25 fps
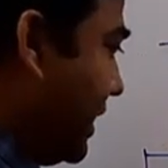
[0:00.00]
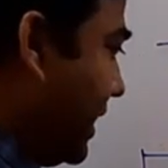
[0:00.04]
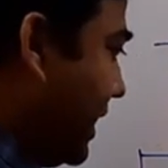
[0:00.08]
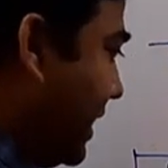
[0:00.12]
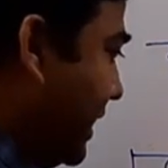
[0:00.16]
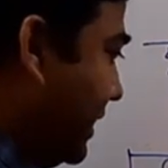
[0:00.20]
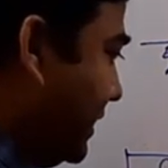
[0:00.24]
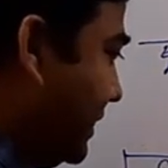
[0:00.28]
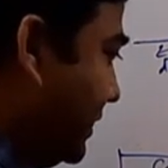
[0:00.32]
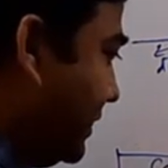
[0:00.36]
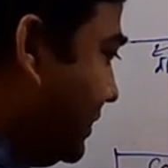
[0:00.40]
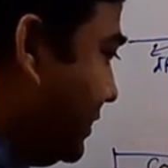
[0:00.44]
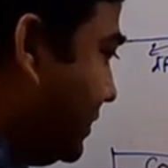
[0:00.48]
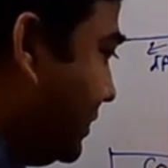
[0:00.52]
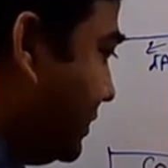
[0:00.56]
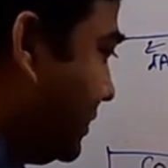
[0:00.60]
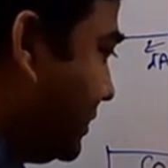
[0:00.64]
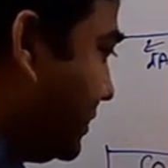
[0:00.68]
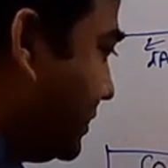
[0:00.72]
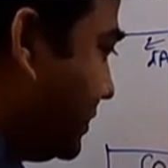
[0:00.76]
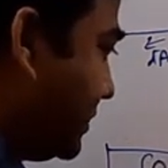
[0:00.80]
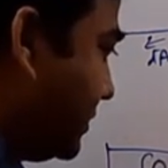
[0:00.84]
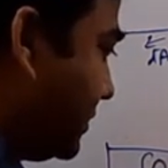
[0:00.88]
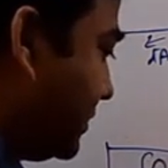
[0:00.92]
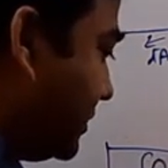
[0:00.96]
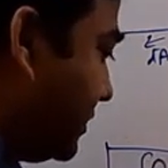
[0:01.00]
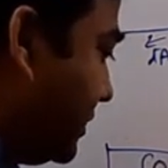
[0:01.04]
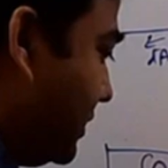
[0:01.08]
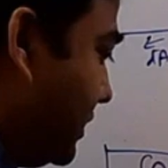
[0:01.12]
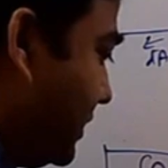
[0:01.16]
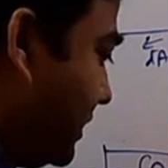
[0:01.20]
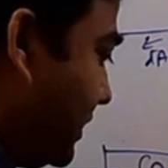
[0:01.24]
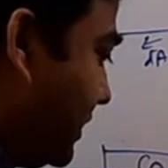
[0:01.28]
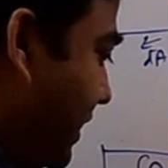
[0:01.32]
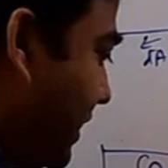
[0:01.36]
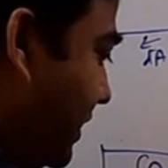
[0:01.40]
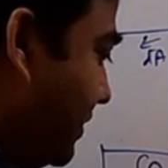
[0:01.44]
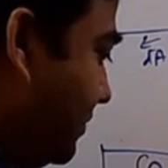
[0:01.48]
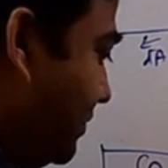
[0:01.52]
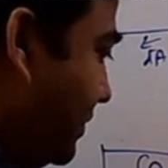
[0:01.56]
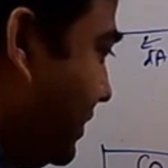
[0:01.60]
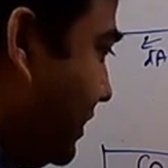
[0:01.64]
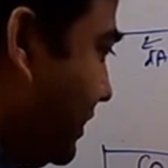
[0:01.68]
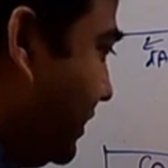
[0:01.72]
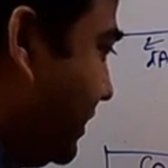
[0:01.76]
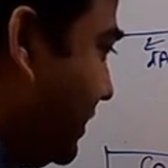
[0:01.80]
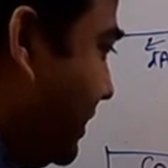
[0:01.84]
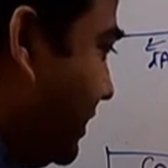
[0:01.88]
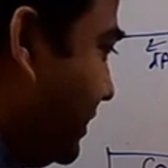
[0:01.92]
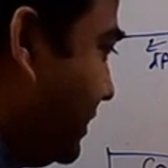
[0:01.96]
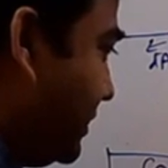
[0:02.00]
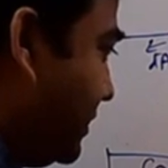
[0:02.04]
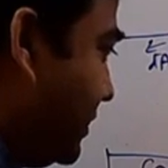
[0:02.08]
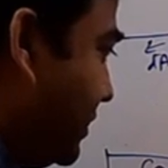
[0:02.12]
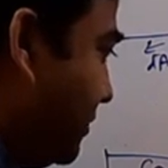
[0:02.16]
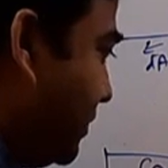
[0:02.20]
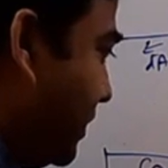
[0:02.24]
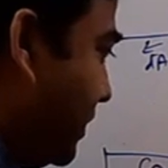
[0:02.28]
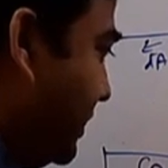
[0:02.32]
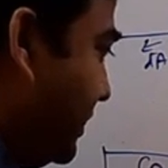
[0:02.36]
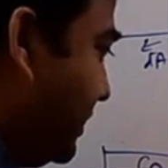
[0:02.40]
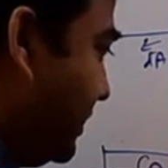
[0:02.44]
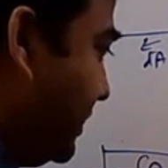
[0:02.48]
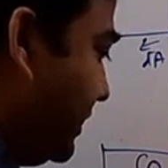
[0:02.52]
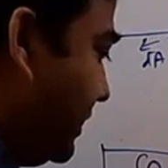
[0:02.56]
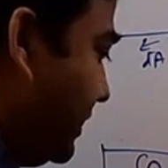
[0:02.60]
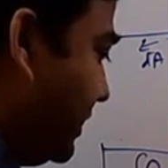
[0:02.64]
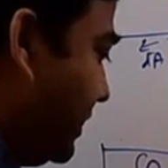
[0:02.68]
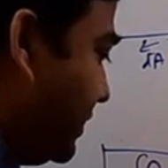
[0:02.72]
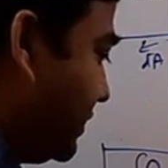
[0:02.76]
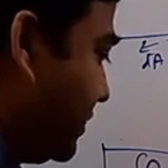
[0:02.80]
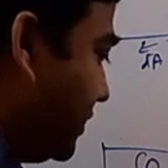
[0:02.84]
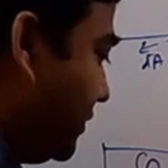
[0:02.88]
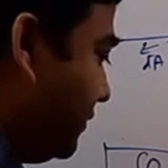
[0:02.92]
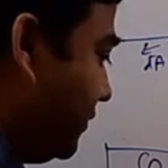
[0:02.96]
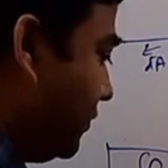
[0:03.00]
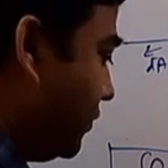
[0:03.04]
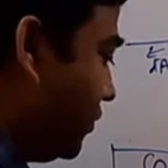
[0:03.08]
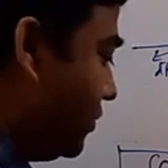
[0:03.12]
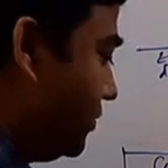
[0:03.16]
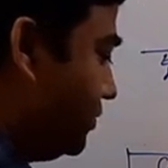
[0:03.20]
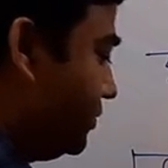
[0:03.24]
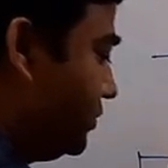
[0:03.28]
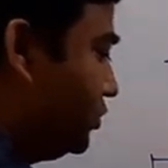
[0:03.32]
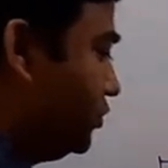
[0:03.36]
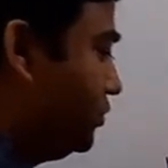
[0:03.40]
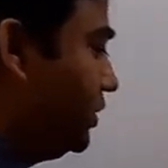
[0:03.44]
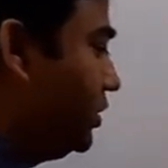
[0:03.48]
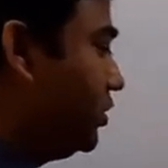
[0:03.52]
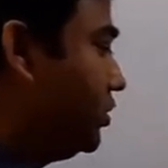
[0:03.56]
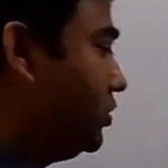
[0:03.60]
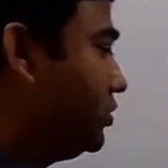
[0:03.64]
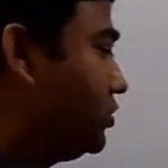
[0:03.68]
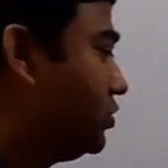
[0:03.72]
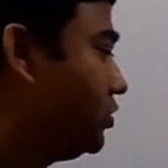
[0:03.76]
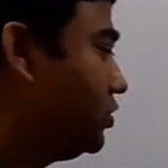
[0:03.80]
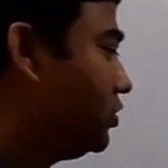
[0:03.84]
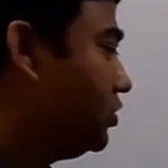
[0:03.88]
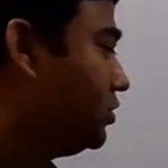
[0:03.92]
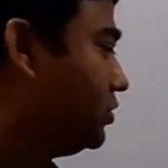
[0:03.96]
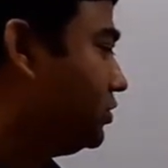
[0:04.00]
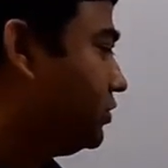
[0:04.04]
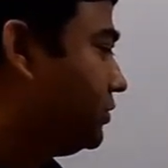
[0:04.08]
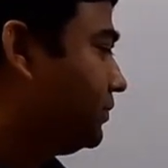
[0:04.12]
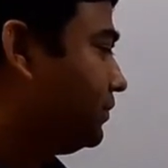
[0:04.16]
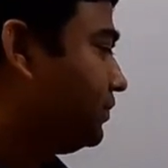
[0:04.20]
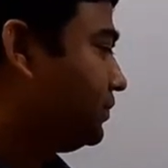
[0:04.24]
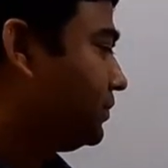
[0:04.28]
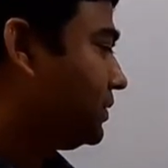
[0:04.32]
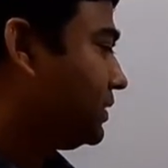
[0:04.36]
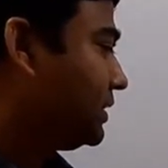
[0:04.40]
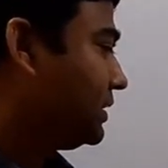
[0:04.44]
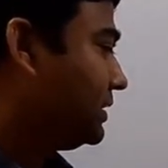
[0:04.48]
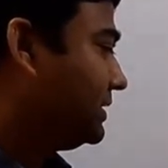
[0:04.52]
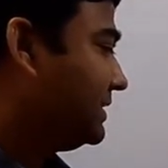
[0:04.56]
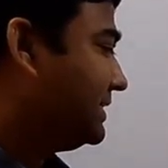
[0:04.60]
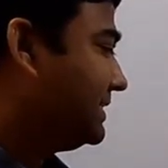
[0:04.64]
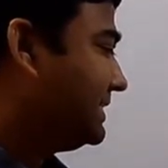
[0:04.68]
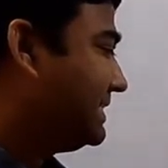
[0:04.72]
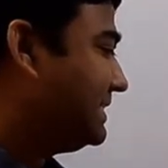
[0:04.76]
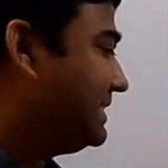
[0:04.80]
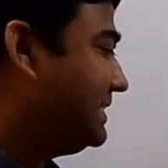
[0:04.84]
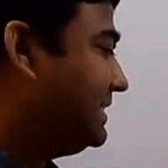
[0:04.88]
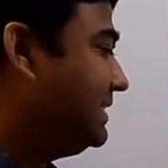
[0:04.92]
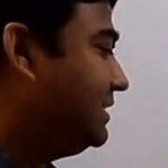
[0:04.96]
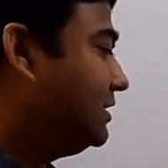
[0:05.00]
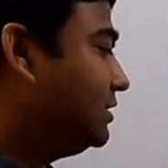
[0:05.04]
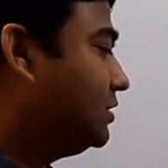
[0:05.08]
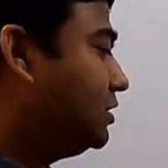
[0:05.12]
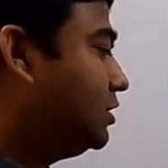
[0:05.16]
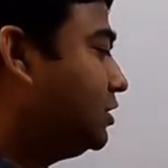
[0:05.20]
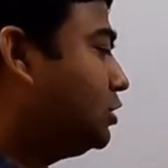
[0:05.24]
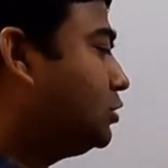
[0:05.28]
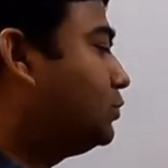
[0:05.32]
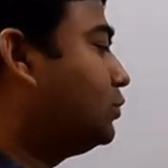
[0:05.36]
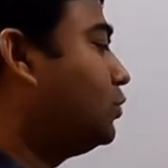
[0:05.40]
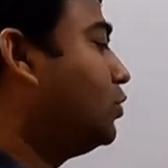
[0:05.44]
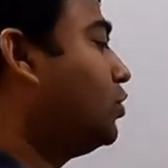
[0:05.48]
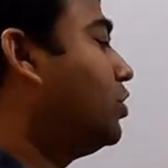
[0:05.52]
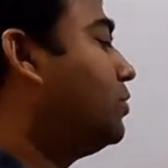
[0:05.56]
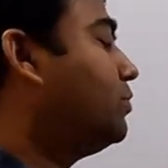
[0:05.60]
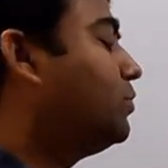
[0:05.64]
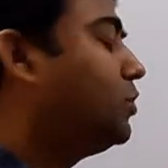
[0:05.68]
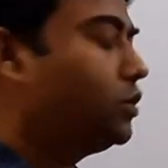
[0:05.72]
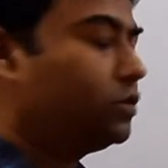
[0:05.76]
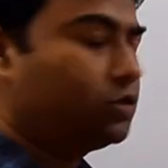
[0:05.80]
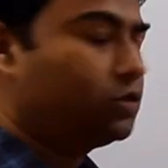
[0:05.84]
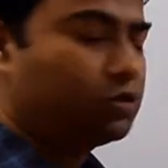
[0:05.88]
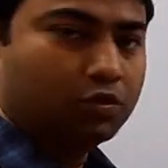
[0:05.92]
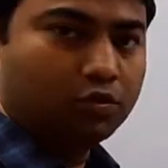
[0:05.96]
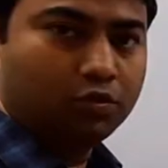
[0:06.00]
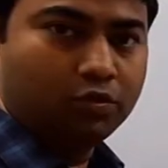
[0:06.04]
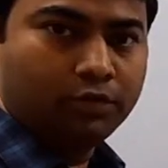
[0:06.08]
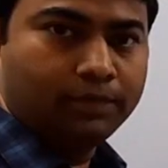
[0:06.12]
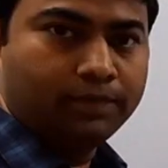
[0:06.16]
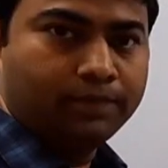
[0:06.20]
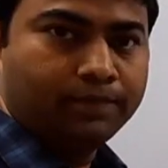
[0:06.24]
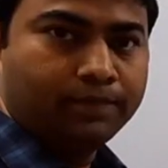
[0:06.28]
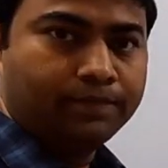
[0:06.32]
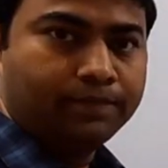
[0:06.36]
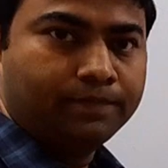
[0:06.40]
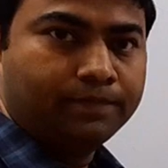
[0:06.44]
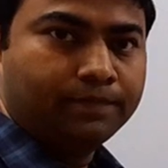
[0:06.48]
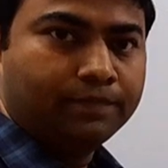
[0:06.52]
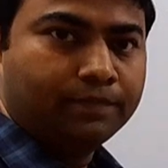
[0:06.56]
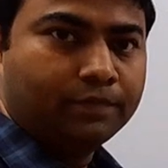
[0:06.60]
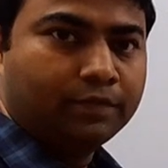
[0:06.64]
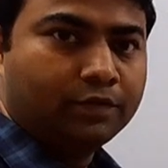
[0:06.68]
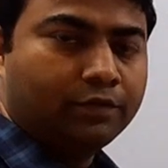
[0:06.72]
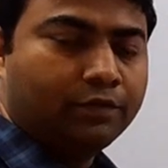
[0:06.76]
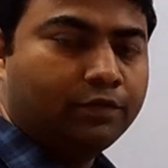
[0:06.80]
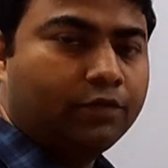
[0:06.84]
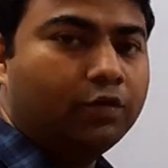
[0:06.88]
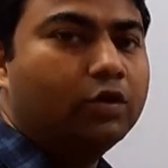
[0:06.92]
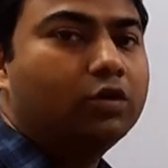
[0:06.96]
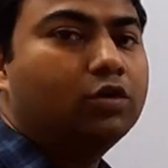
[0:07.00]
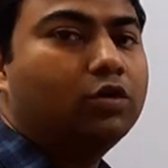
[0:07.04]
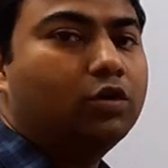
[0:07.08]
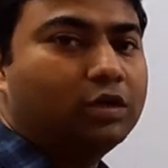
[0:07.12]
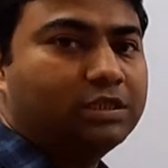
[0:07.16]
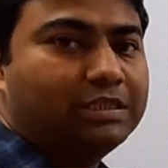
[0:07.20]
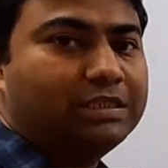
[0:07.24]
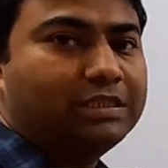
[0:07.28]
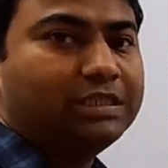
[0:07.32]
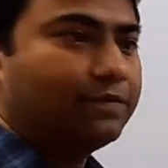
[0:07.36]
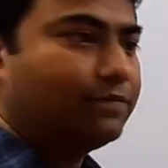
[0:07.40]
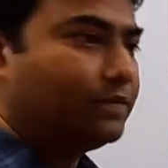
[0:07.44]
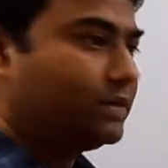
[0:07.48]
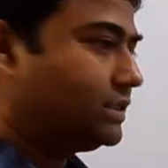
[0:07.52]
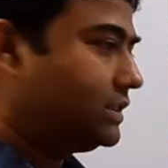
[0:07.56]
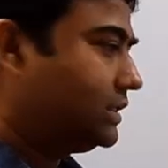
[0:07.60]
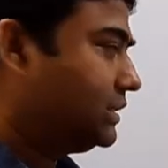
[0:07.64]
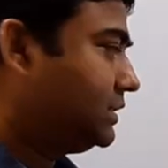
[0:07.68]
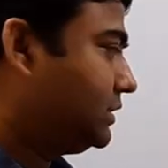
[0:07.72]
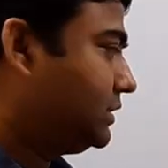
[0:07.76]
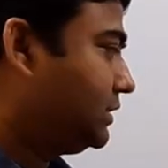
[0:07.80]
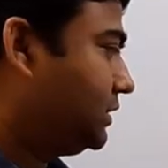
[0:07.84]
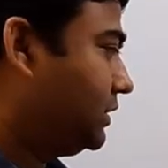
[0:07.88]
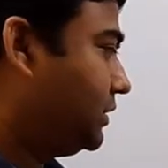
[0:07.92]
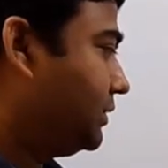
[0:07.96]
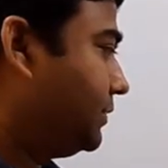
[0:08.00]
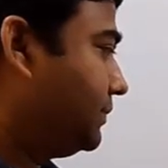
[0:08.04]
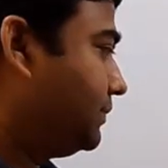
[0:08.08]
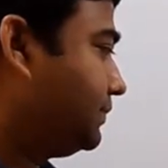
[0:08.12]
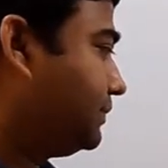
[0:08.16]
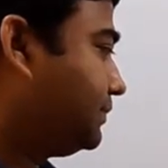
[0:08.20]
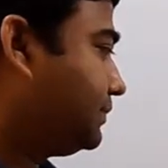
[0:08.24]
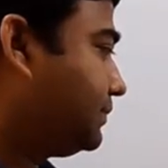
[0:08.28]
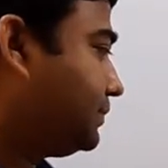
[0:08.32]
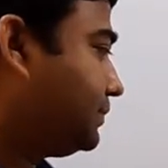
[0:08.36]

and it can be written as triple integration form. You will also see this form also for Gauss divergence theorem.